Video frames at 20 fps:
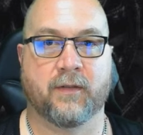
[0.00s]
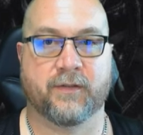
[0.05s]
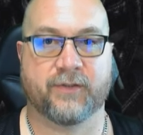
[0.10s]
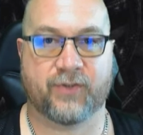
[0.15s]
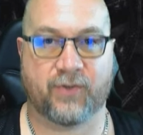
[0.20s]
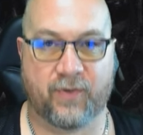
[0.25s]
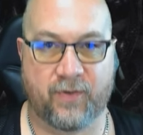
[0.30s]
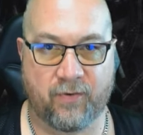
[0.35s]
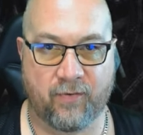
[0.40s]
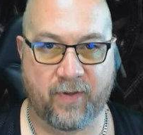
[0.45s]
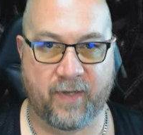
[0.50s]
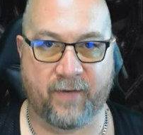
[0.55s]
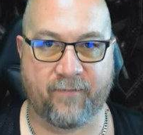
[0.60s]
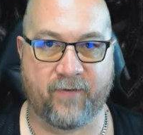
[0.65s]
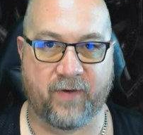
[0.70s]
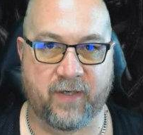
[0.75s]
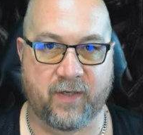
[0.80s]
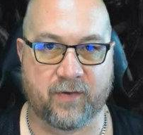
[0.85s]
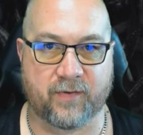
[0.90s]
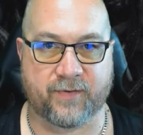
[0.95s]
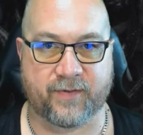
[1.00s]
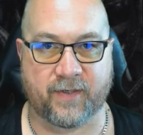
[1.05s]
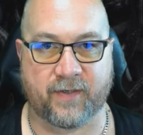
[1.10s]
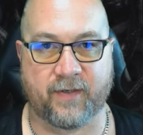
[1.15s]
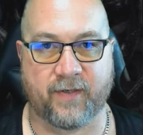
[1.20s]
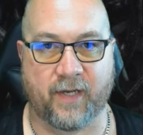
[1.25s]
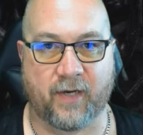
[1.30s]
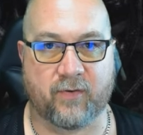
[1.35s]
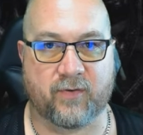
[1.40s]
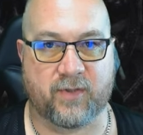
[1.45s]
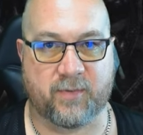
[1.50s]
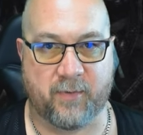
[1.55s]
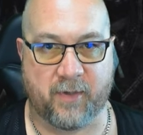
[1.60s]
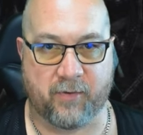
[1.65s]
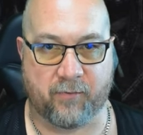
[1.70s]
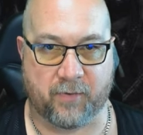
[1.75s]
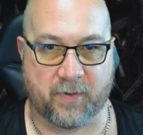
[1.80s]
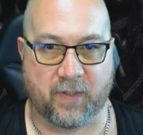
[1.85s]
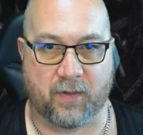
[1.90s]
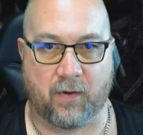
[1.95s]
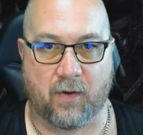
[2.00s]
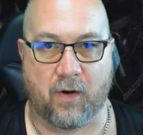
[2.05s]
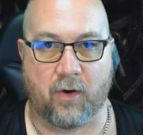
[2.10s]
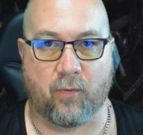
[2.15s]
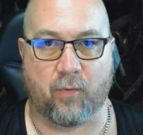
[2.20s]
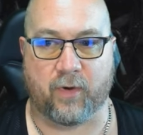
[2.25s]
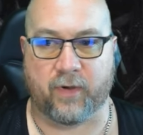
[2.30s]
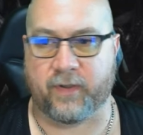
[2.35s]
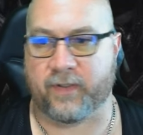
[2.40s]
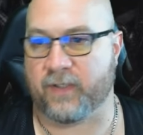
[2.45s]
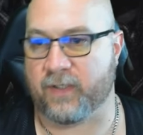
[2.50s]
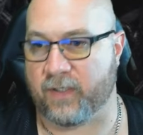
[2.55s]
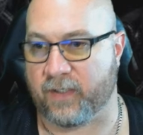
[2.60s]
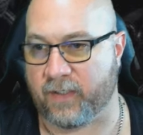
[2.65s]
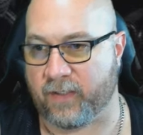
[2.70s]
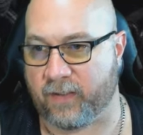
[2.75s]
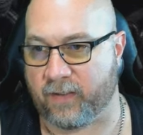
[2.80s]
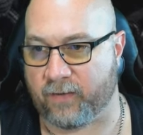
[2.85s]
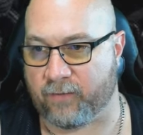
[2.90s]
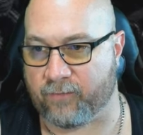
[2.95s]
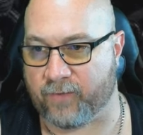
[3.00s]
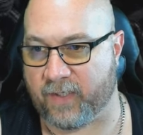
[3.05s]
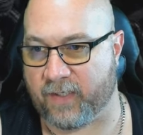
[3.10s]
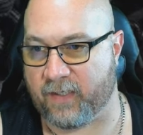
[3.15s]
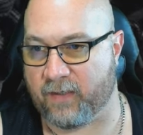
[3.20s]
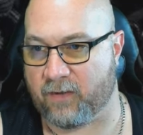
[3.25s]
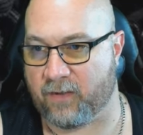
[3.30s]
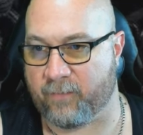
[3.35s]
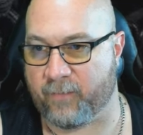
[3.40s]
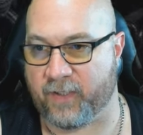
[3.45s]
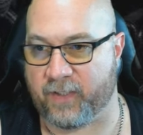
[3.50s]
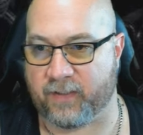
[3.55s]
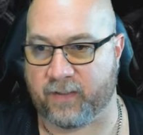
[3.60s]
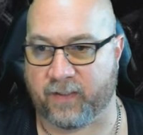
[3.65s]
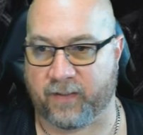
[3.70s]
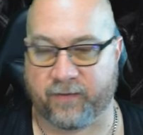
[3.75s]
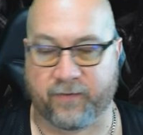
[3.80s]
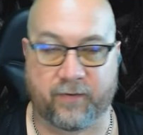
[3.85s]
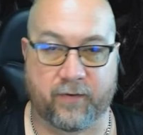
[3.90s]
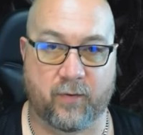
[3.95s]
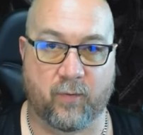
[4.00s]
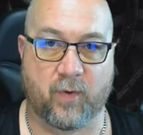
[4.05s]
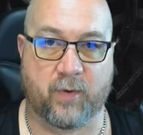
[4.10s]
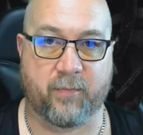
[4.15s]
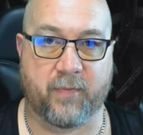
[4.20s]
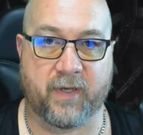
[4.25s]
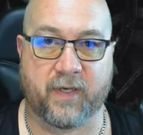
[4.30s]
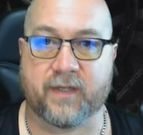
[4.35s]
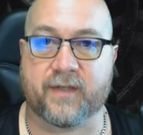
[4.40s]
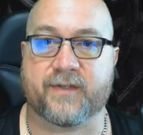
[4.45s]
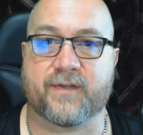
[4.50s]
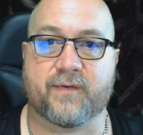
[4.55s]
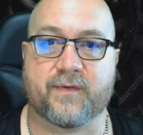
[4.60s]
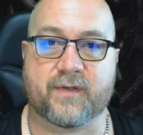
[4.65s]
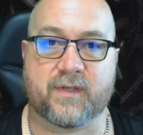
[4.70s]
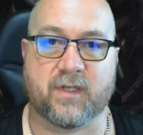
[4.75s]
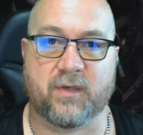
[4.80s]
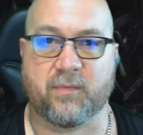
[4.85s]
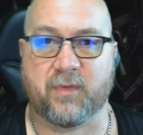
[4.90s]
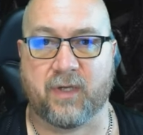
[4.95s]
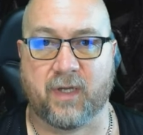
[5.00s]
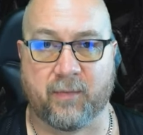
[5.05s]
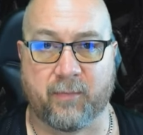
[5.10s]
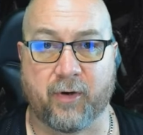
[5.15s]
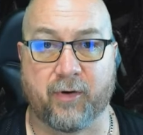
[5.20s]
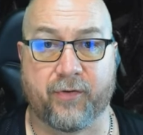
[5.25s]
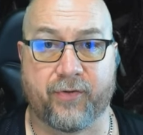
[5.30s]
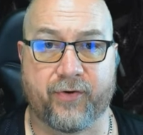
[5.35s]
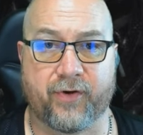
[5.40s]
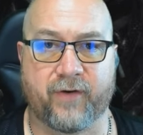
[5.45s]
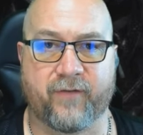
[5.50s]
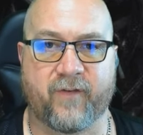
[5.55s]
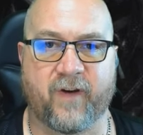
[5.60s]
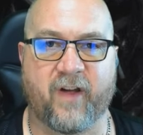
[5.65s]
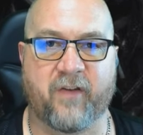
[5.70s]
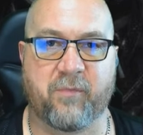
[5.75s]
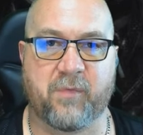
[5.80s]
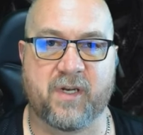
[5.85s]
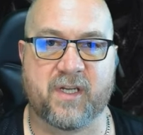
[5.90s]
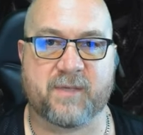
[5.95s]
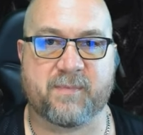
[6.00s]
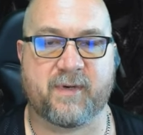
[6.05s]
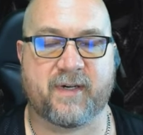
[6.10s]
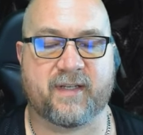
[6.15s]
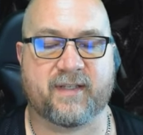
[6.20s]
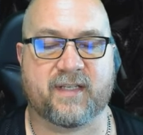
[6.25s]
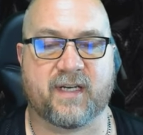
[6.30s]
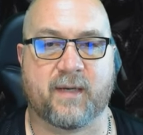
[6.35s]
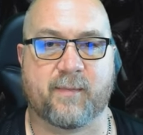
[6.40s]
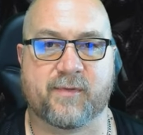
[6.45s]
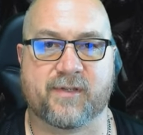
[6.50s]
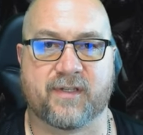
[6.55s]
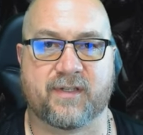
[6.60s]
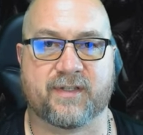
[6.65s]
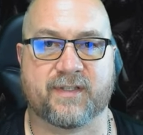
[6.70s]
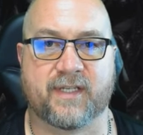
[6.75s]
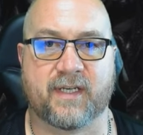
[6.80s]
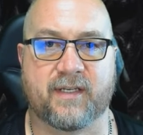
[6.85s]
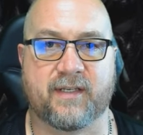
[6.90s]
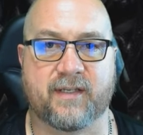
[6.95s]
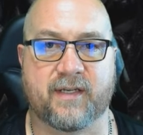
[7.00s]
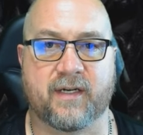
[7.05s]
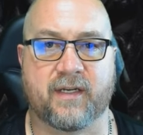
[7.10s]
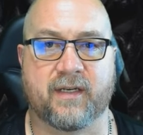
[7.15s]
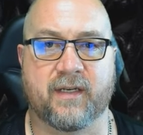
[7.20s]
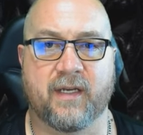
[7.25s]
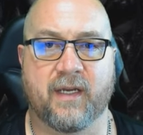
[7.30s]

So I know that video turned out to be a really long one. Uh, right now I'm at like 31 minutes, so it's going to be about 35 minutes by the time it's all said and done.